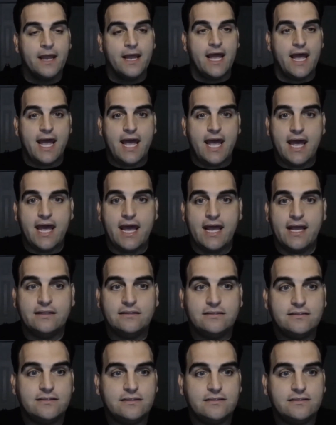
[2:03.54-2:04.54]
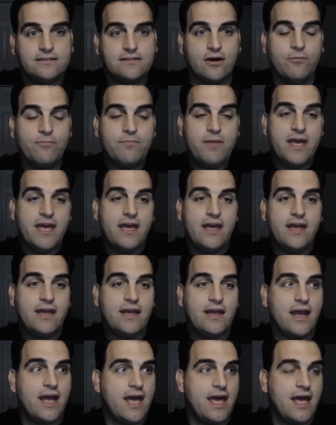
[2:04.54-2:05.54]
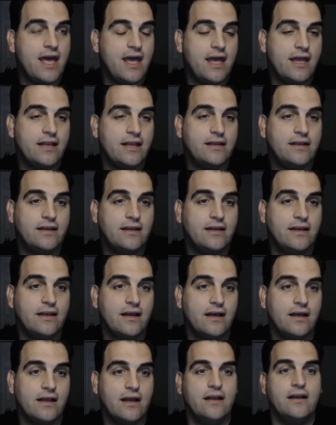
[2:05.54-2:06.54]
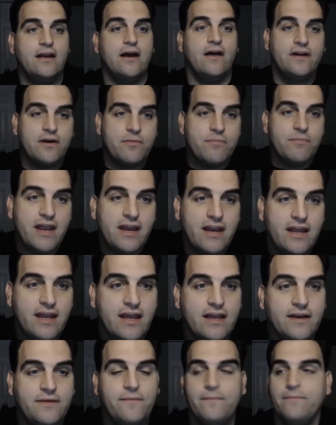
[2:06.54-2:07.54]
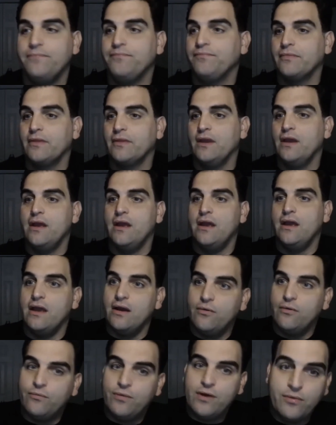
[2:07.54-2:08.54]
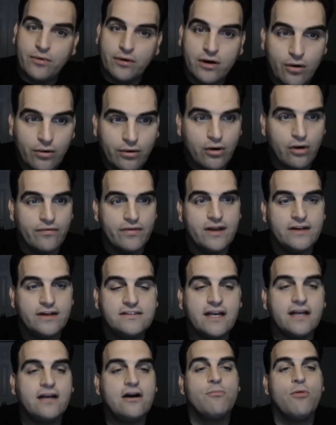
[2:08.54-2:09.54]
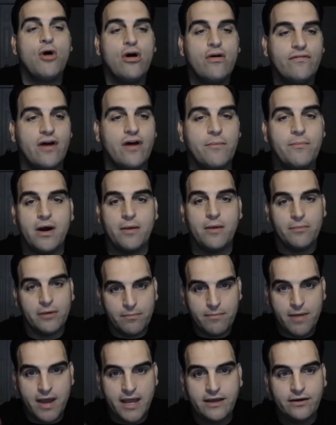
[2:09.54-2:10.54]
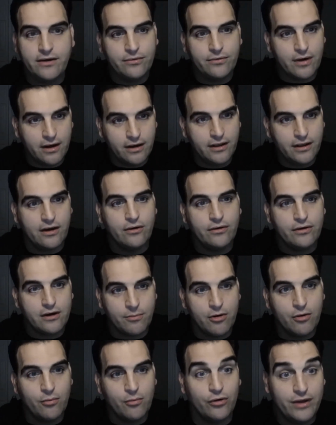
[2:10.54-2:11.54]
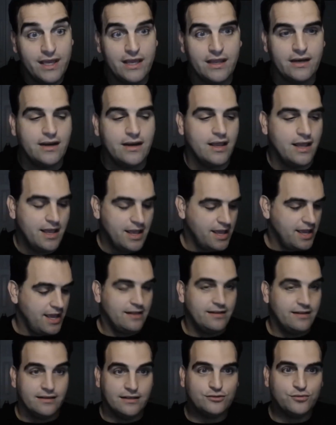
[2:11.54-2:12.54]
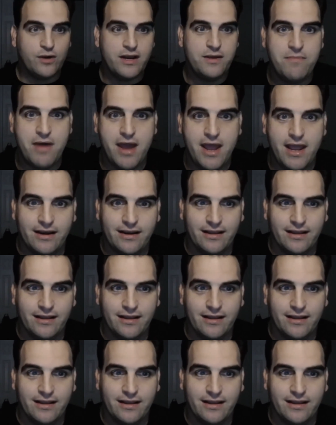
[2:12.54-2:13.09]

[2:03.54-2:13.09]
And so me and another comedian, we were going over there. He's like, come over. I'm going to make you, come over, we'll eat. This is what he made.